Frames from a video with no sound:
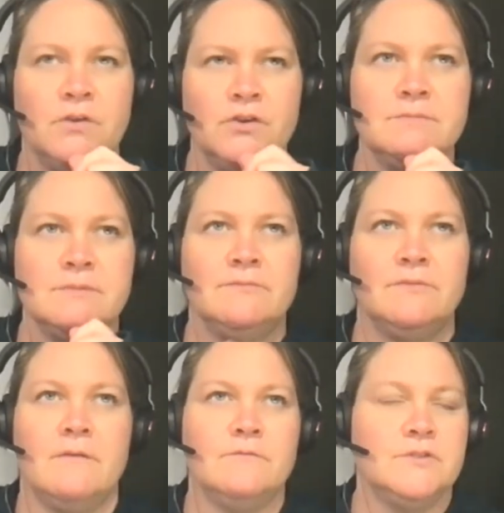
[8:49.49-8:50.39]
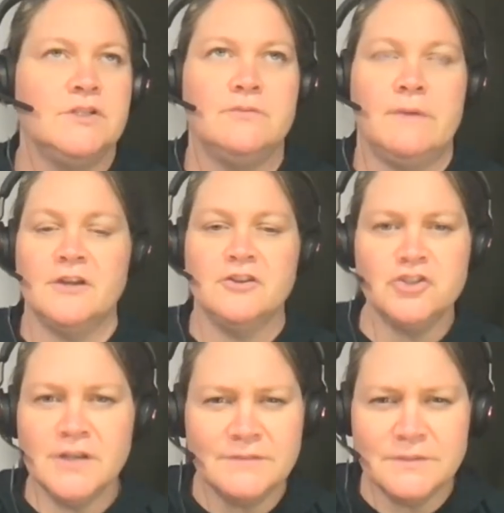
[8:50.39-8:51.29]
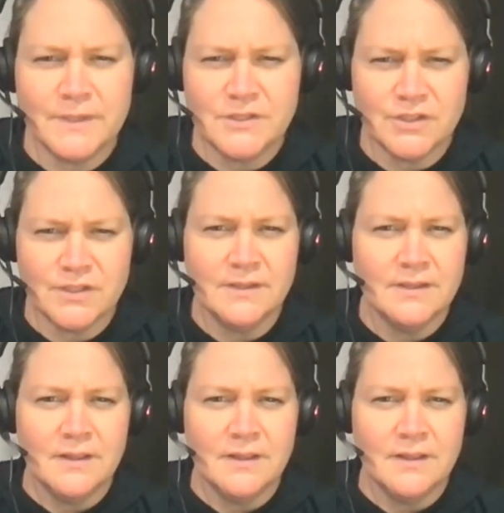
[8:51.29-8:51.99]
very specific conversation about I shouldn't have to budget.